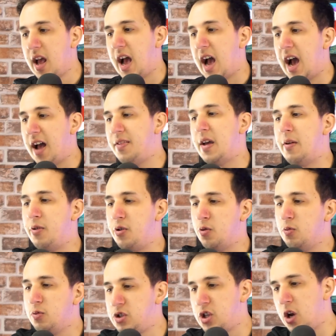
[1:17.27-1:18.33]
and they would
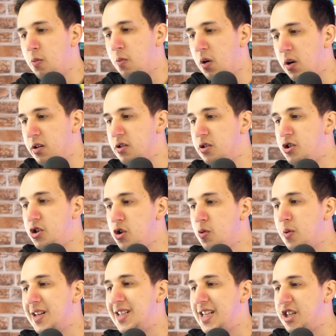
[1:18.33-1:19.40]
also want 2
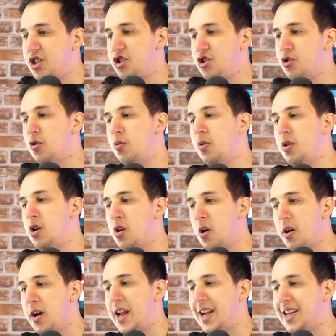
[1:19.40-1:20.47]
additional
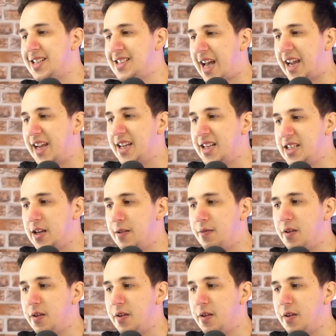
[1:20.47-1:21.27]
non-executive